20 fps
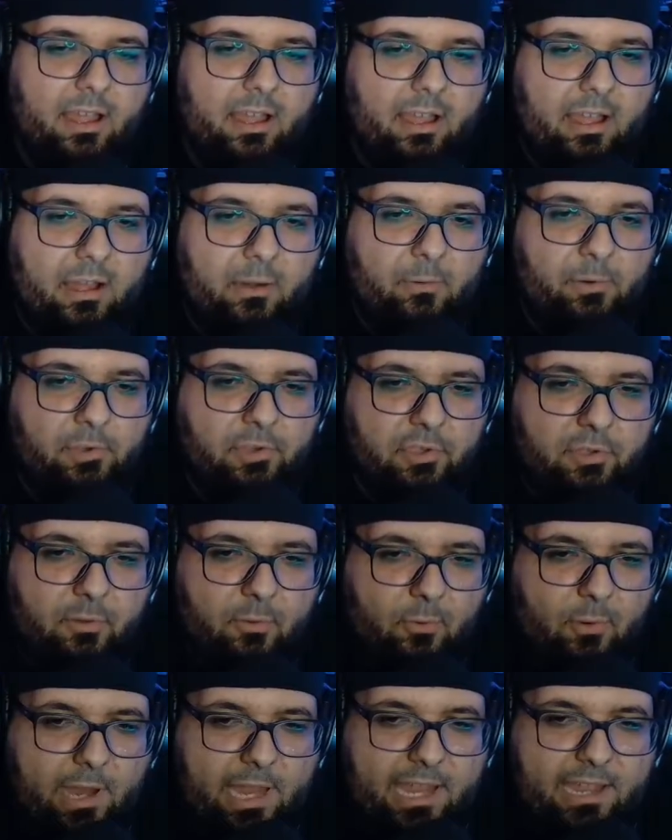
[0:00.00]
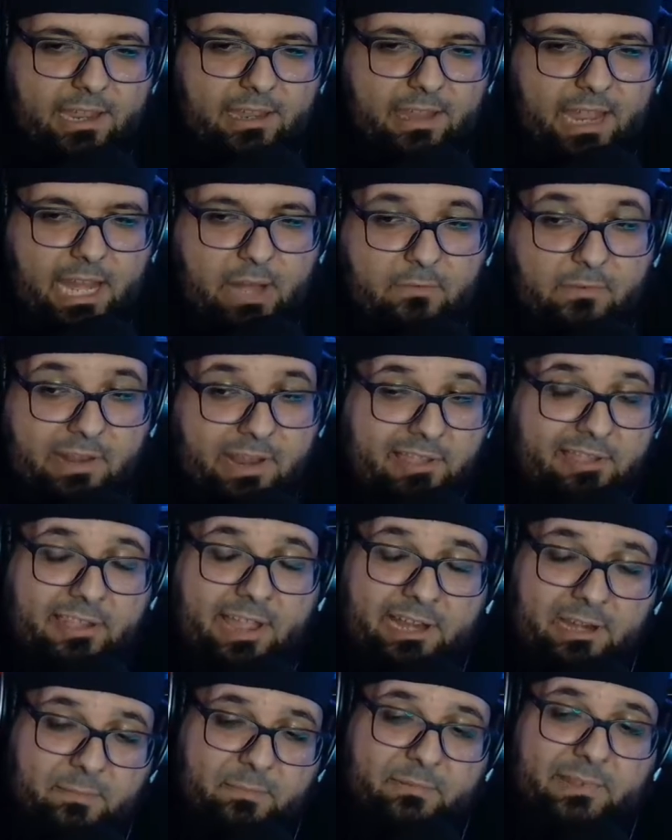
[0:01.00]
which is great. And if you
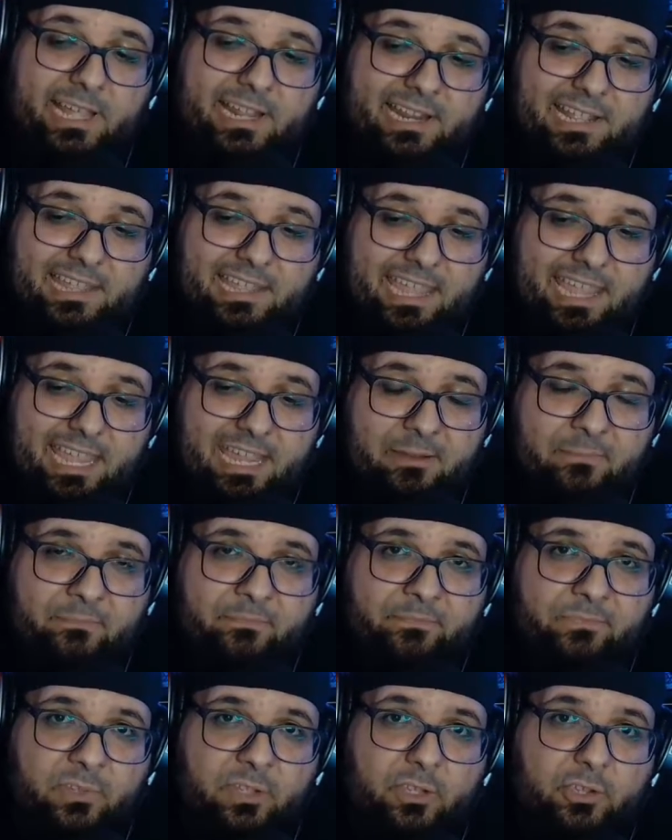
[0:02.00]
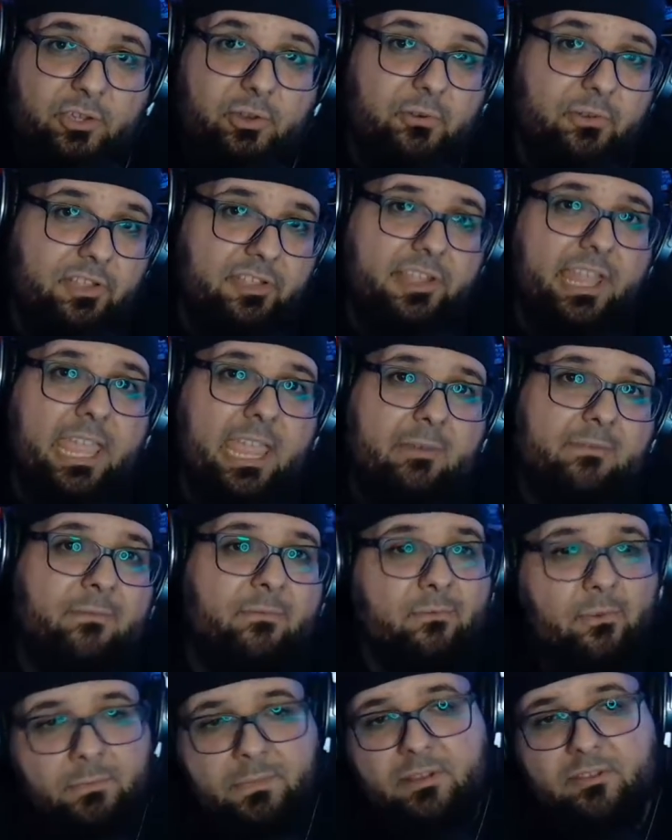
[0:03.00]
decide to play the game, your save
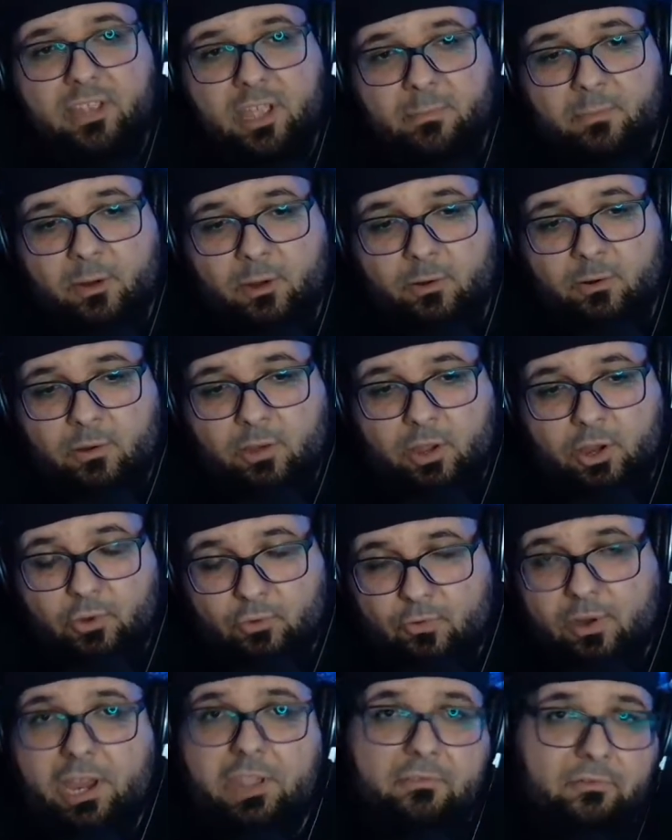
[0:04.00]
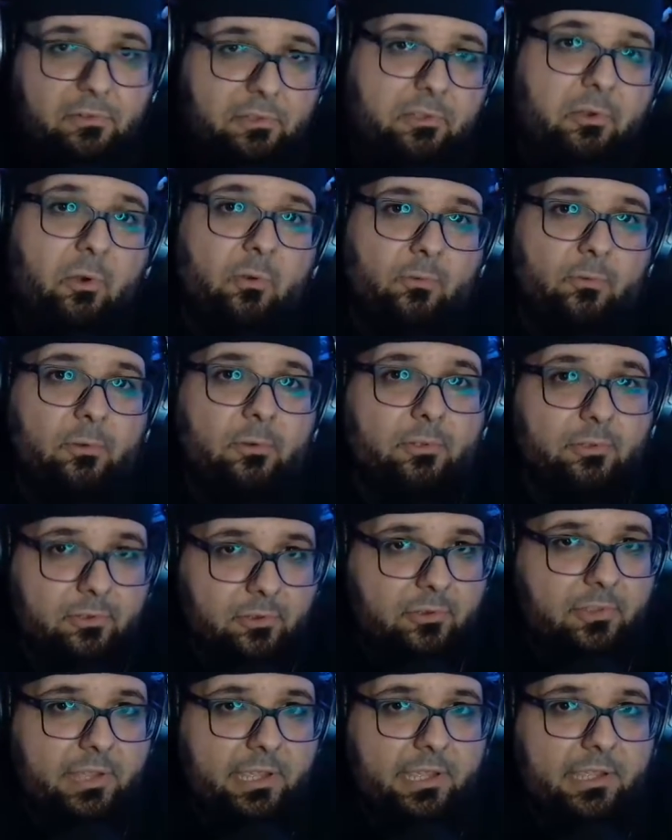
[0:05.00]
from the demo transfers over to
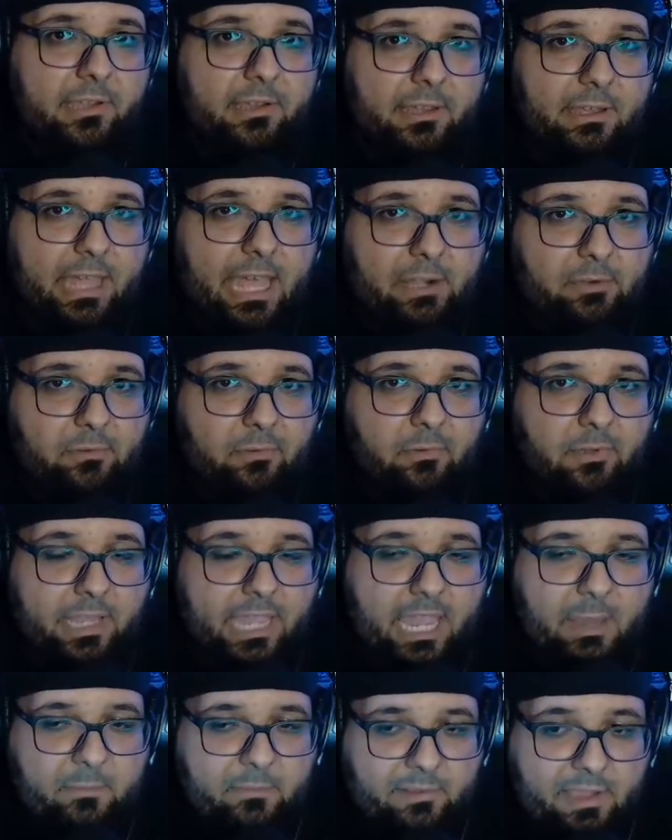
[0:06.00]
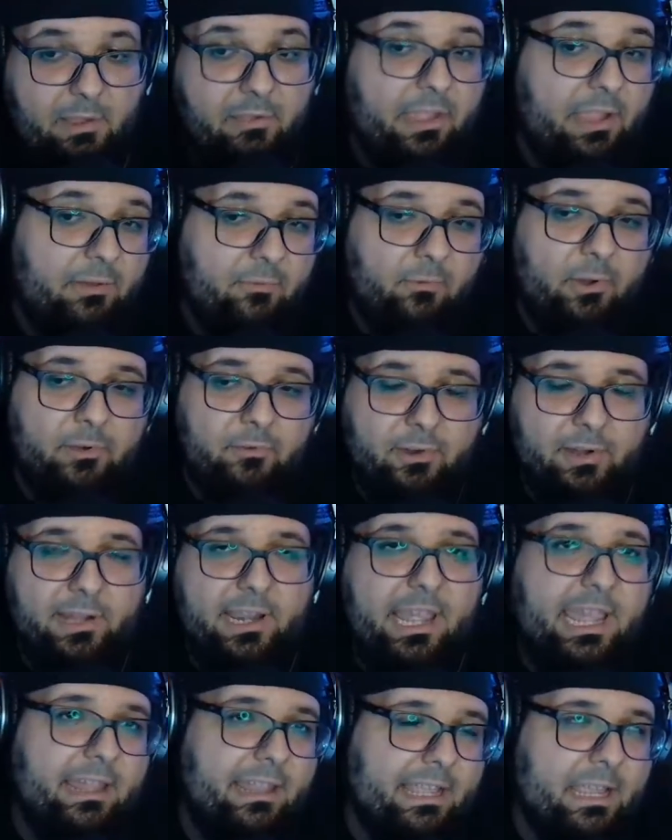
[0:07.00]
the actual game. Because I was like wondering
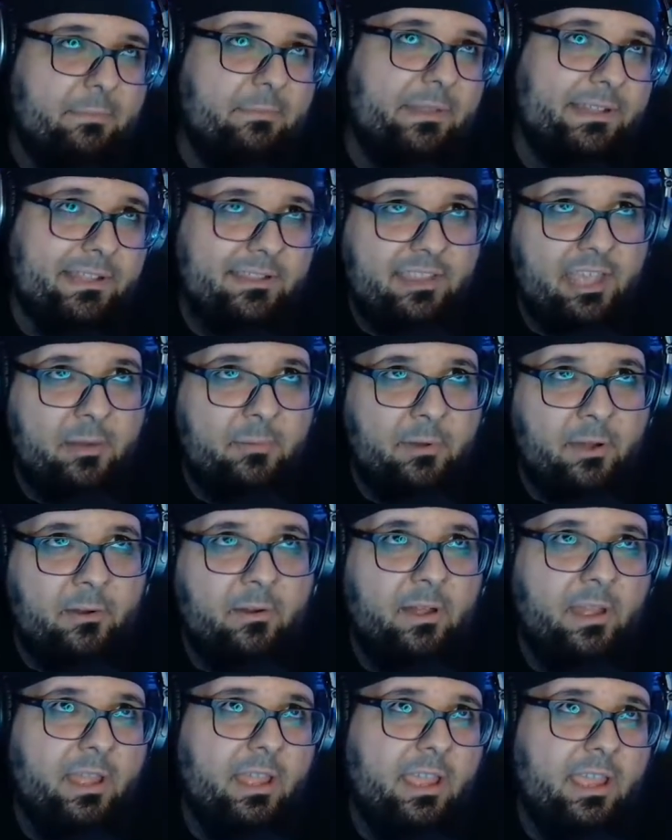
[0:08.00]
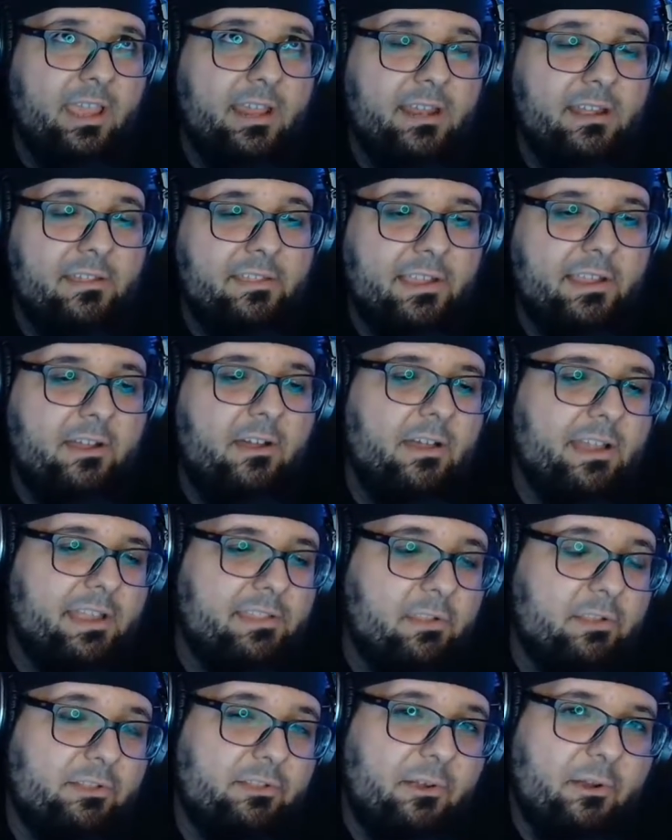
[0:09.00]
that, like I played the demo, and I was like, oh, I guess
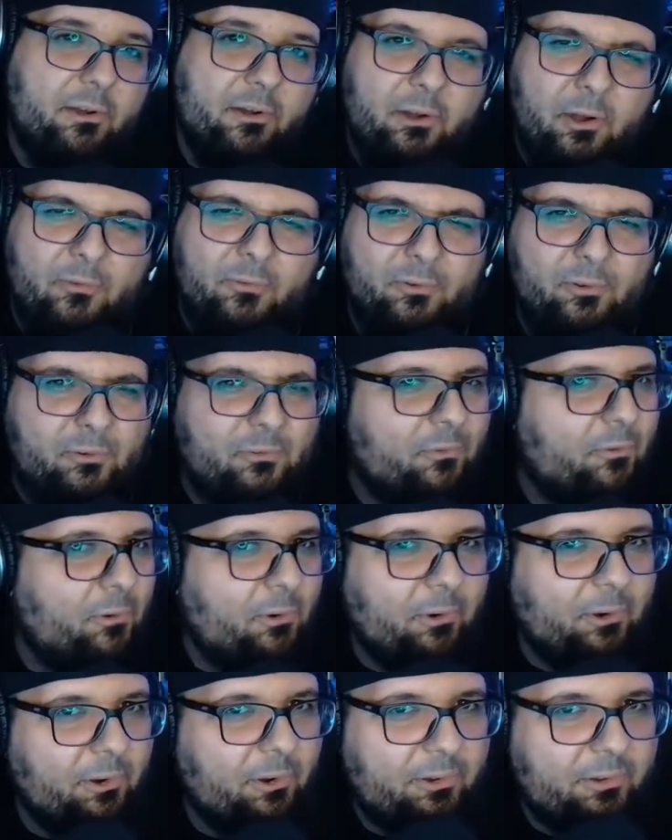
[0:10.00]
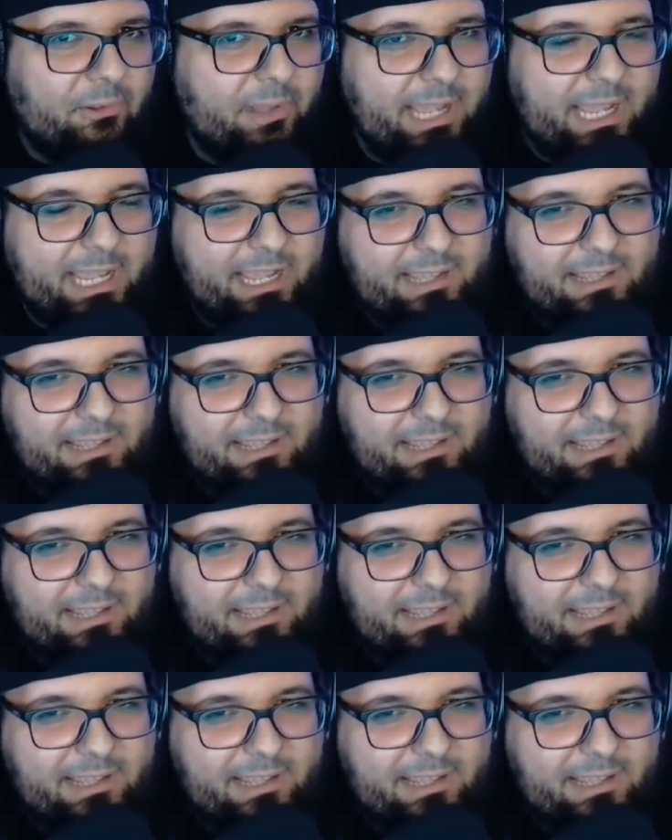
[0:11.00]
I'll start it over for like